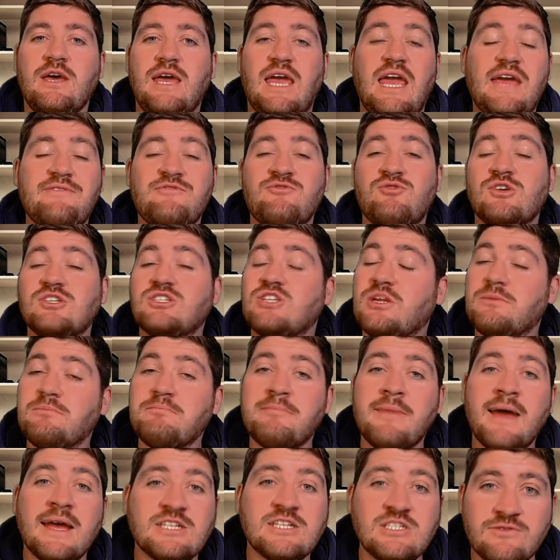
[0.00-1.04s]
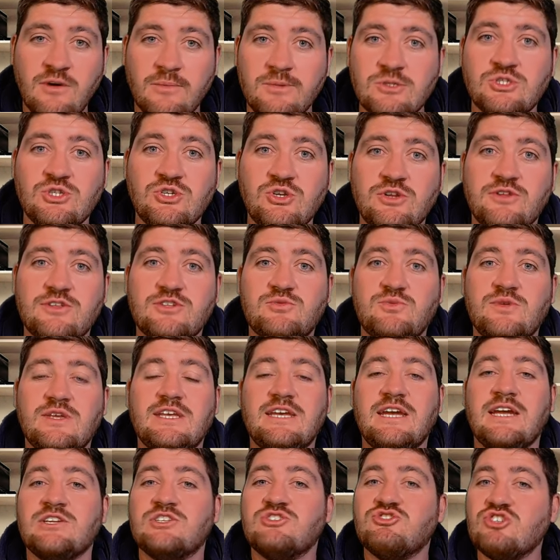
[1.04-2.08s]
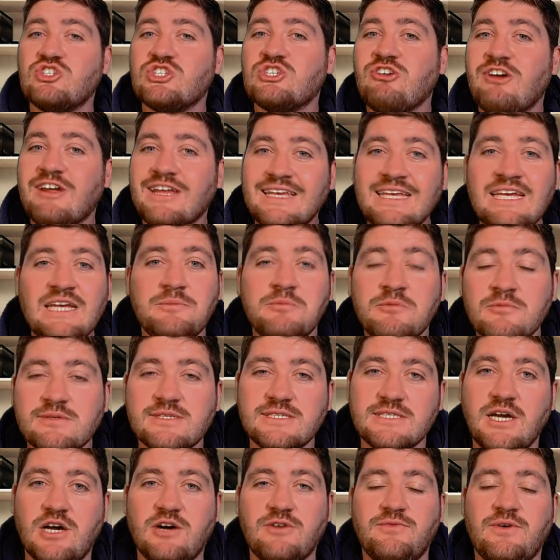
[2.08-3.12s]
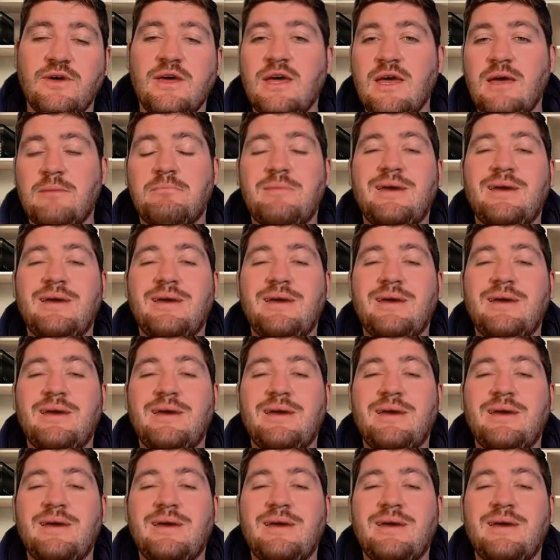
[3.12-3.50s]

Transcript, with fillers: Everyone Lewis got a massive opportunity this weekend to just try and keep himself